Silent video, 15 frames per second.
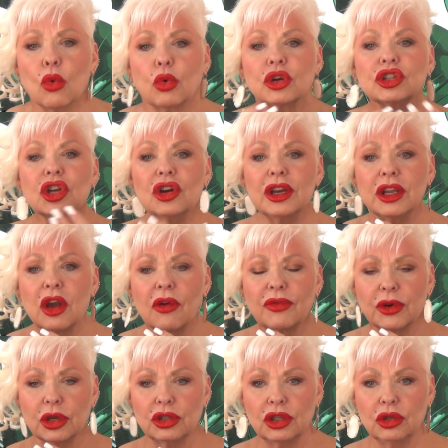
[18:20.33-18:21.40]
We're turning
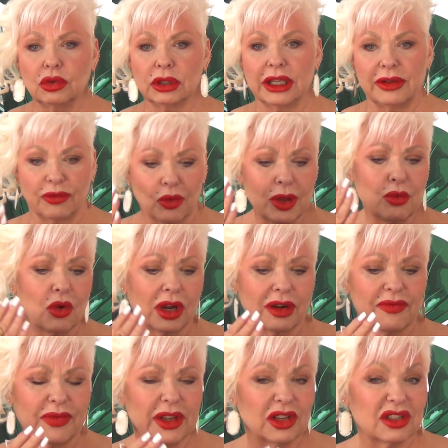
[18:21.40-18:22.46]
over a new leaf. We want
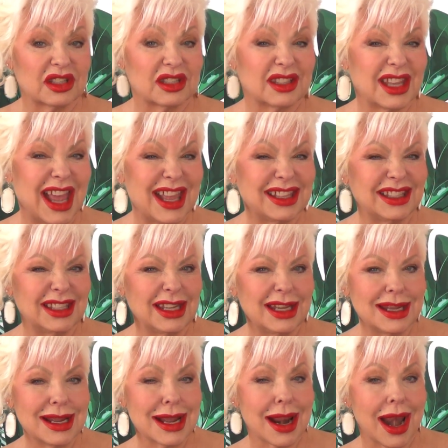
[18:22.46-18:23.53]
to feel
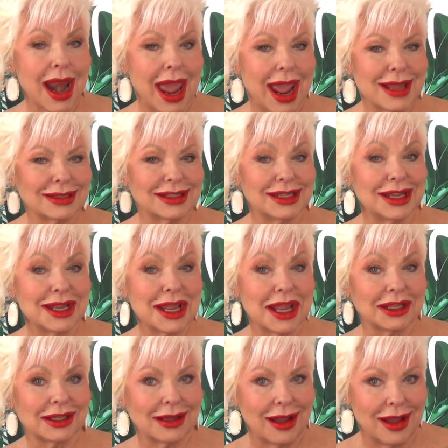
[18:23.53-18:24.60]
sassy, classy,
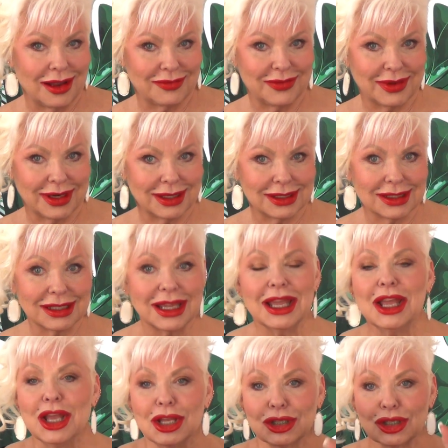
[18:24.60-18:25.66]
and confident.
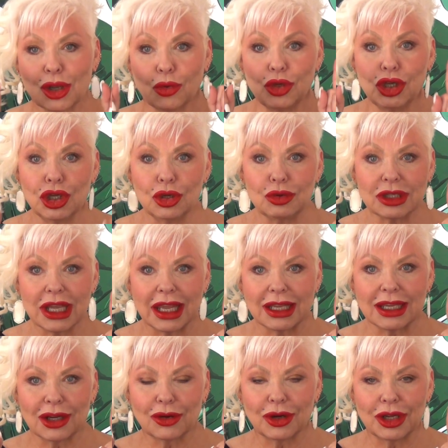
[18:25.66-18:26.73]
So you
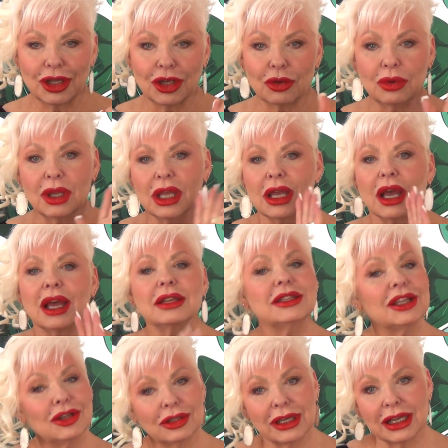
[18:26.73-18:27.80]
take care of you.
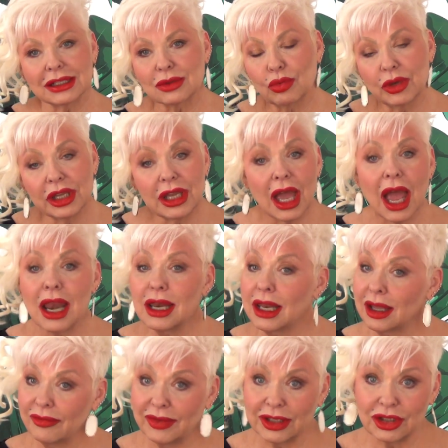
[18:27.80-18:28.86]
Until next week, I
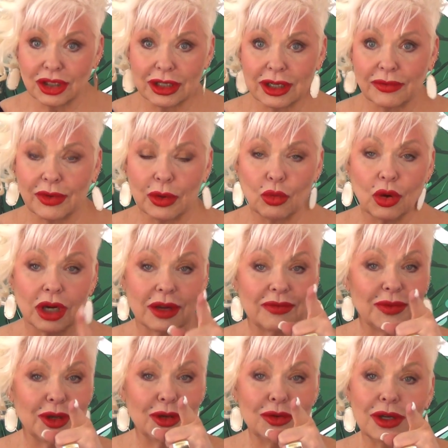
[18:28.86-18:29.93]
love each and every one
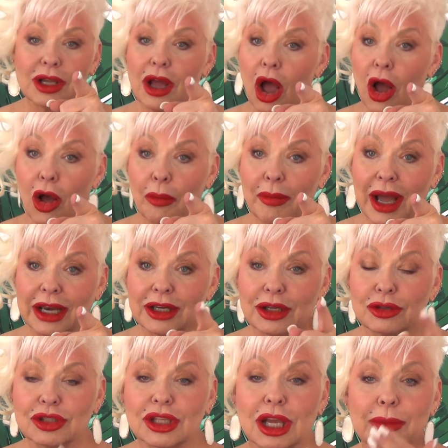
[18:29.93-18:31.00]
of you. All my
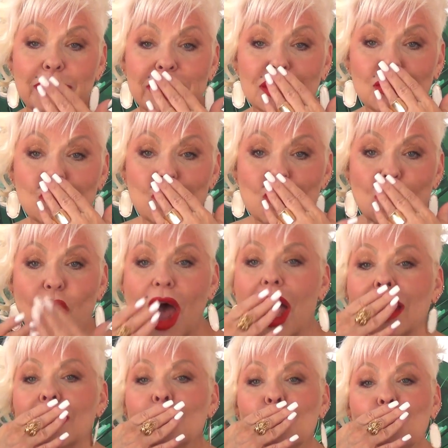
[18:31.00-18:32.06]
new subbies,
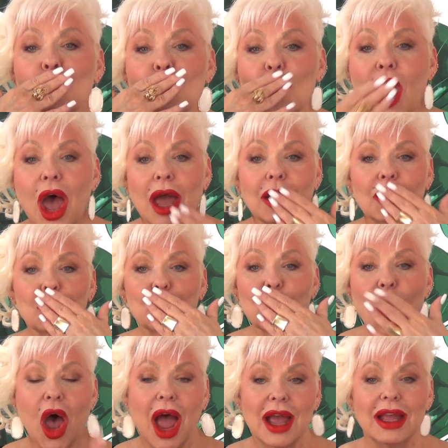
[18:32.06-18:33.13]
mwah, mwah,
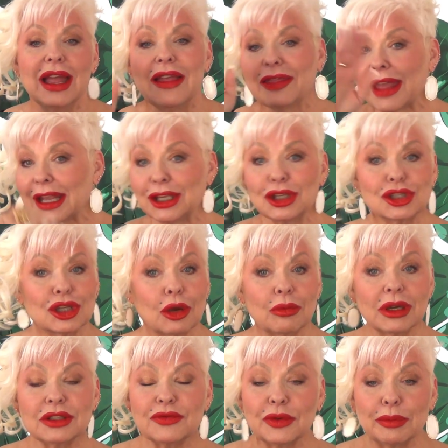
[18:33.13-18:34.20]
mwah. Thank you so
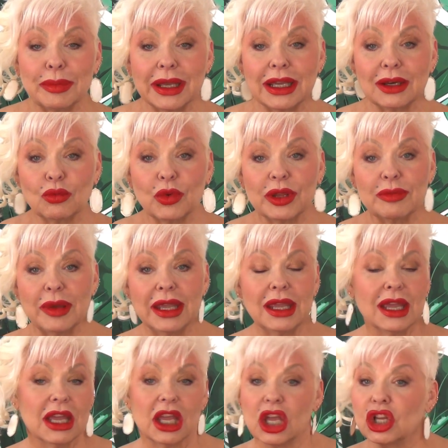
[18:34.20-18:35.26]
much for being with
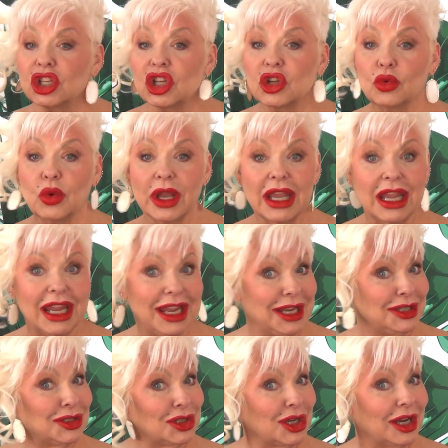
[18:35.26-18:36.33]
me. To
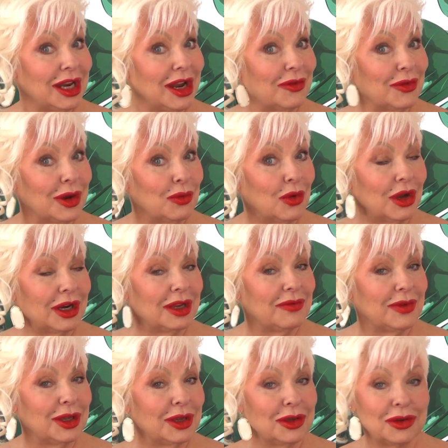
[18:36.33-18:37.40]
each and every one
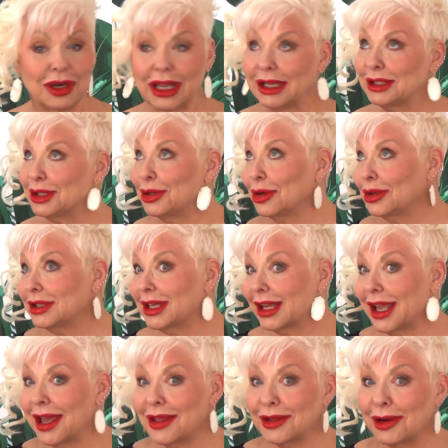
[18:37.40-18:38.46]
of you, let's do it
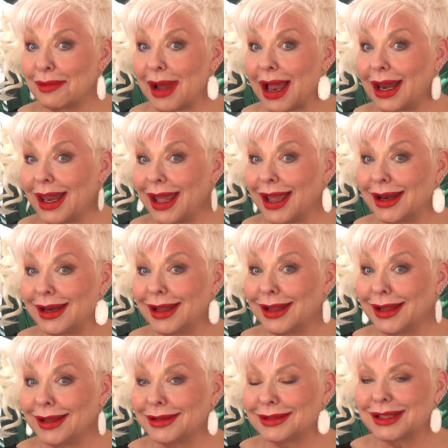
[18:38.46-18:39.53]
together, my
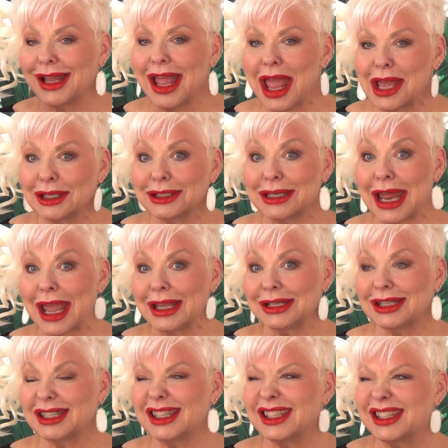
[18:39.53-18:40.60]
ladies. Stay
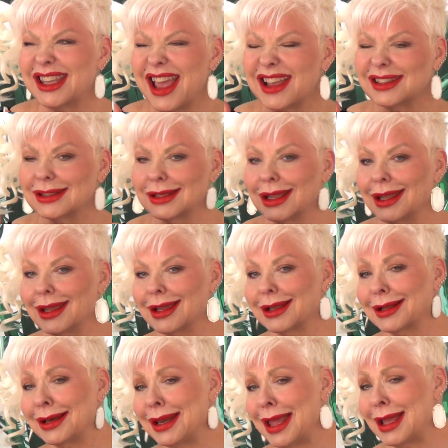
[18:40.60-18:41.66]
sassy,
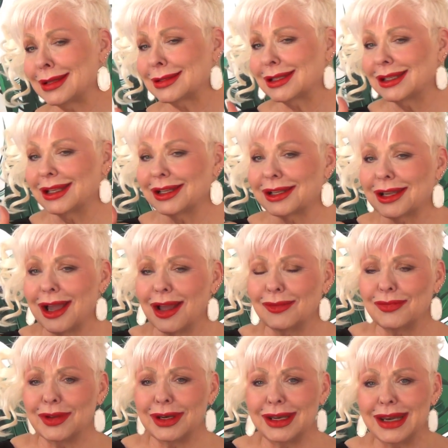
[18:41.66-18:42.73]
classy,
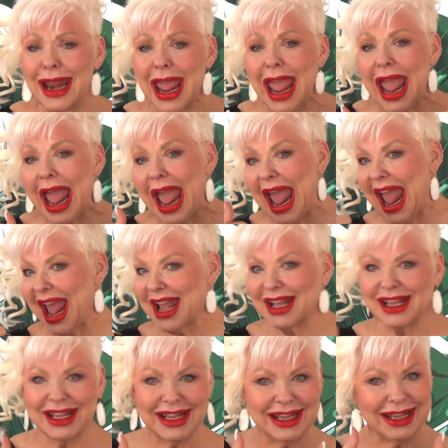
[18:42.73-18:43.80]
confident,
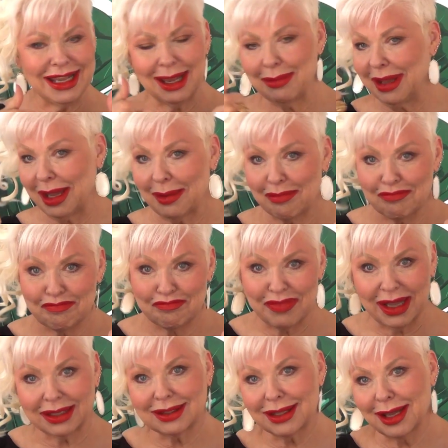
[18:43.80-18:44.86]
and give me a
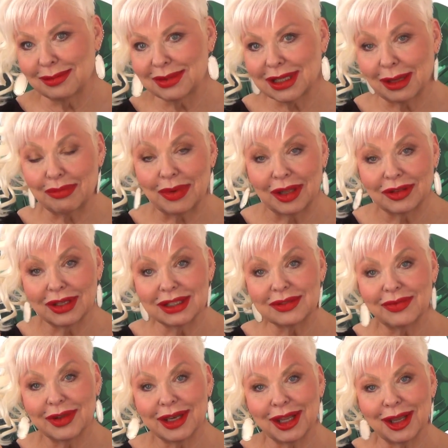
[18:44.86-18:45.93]
big thumbs up on this
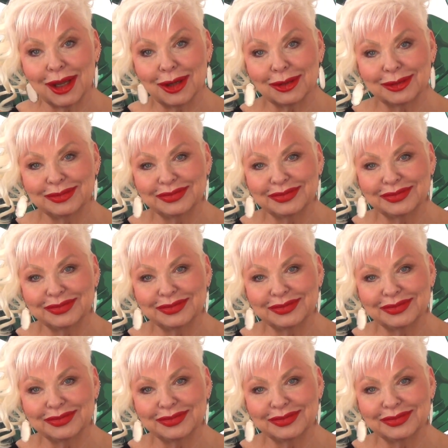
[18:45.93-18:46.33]
video.